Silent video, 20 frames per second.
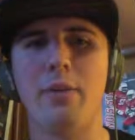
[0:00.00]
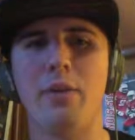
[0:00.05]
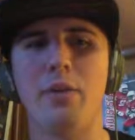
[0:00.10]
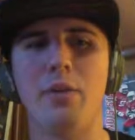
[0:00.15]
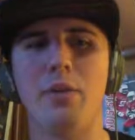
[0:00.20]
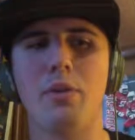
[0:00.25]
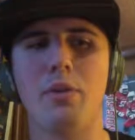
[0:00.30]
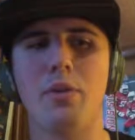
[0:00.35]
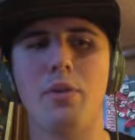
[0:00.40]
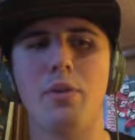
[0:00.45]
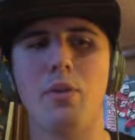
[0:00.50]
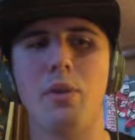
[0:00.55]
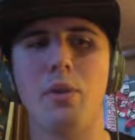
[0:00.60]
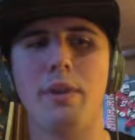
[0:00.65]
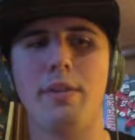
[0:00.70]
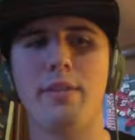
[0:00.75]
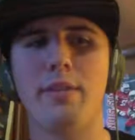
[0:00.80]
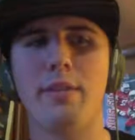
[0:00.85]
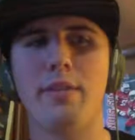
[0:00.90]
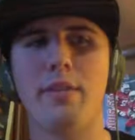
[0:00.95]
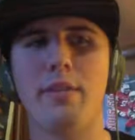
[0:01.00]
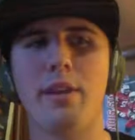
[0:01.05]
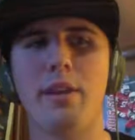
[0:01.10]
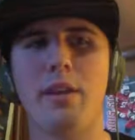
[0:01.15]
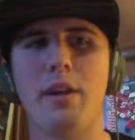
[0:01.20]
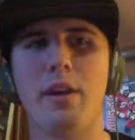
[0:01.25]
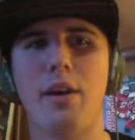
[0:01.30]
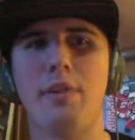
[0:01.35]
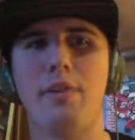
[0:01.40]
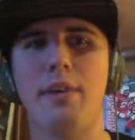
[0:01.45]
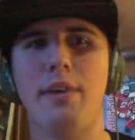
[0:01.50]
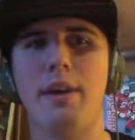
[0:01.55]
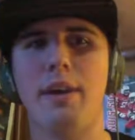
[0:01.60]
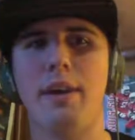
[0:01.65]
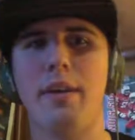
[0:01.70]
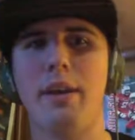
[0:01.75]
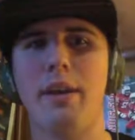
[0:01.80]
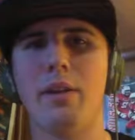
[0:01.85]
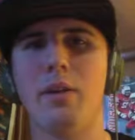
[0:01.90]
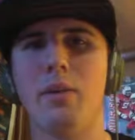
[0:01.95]
You took 2016 off,
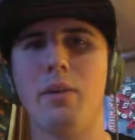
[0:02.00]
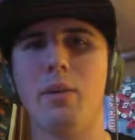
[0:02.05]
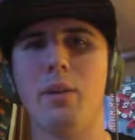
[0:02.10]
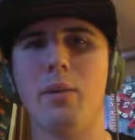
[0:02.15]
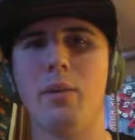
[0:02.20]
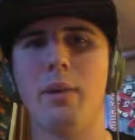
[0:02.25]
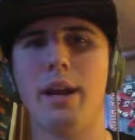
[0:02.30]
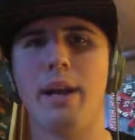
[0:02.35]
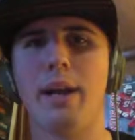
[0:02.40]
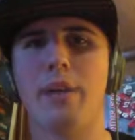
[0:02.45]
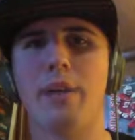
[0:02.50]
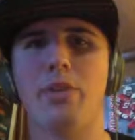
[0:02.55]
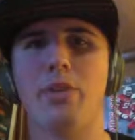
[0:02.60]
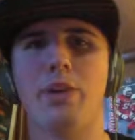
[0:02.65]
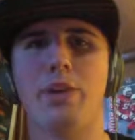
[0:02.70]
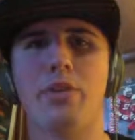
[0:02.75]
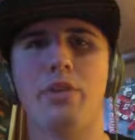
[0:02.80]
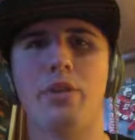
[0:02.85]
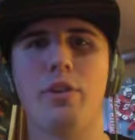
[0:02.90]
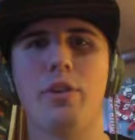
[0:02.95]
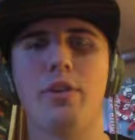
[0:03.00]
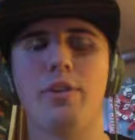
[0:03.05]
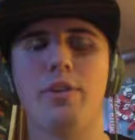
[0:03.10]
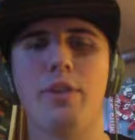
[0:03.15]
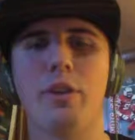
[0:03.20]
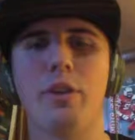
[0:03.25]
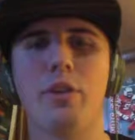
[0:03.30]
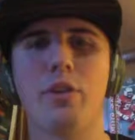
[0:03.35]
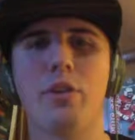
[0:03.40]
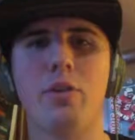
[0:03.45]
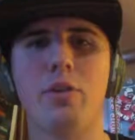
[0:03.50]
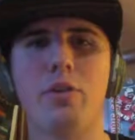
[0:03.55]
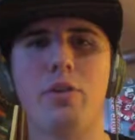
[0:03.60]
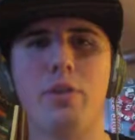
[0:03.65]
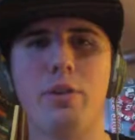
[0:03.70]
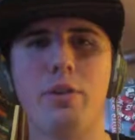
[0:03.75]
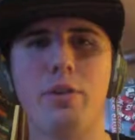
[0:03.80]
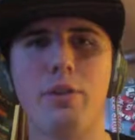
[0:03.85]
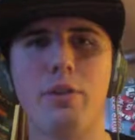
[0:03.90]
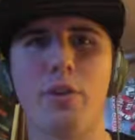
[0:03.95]
and then you went on to transfer to Syracuse
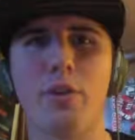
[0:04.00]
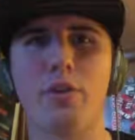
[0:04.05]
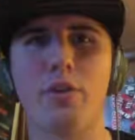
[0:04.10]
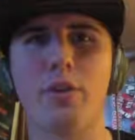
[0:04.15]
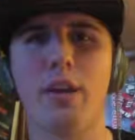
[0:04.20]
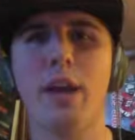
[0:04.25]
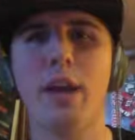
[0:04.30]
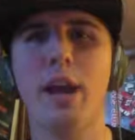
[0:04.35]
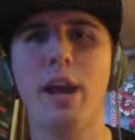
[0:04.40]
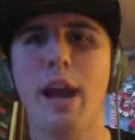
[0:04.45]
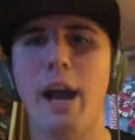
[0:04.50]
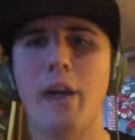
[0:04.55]
University.